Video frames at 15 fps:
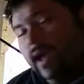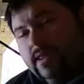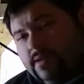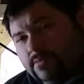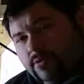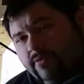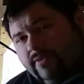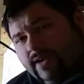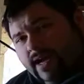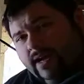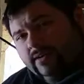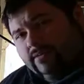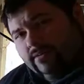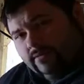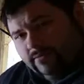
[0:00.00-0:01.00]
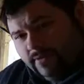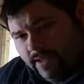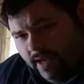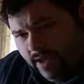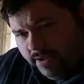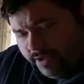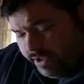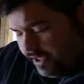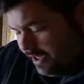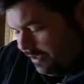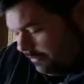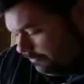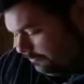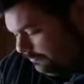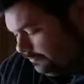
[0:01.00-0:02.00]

And then moving on for the health check,